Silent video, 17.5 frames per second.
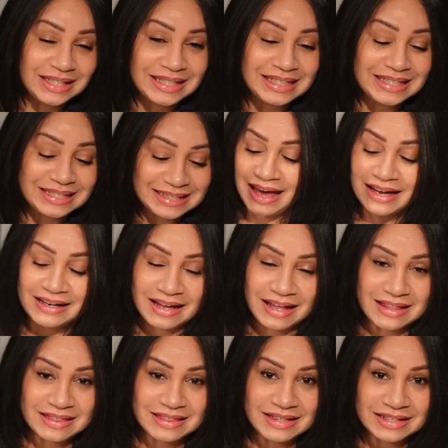it, and
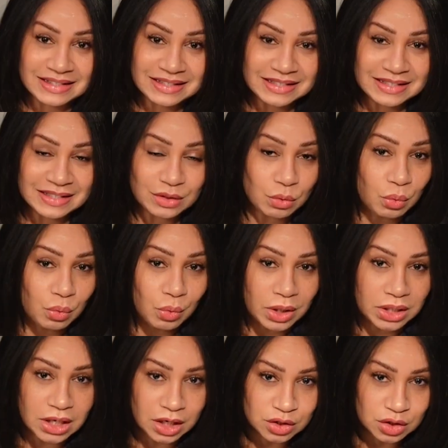this is
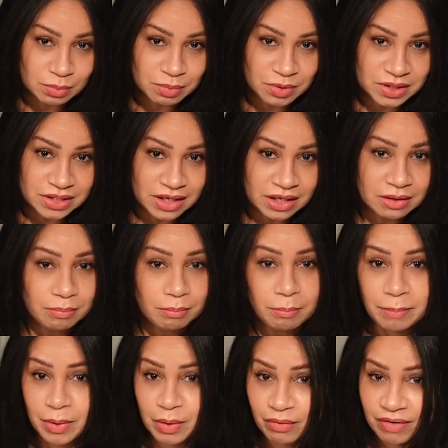
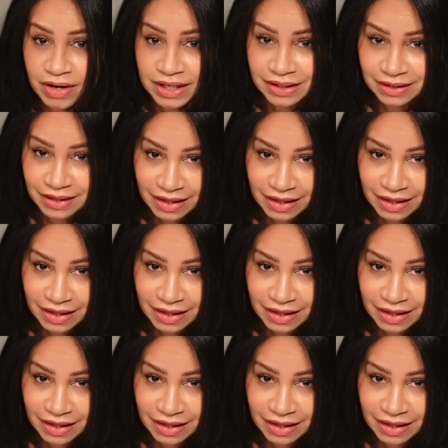100% bovine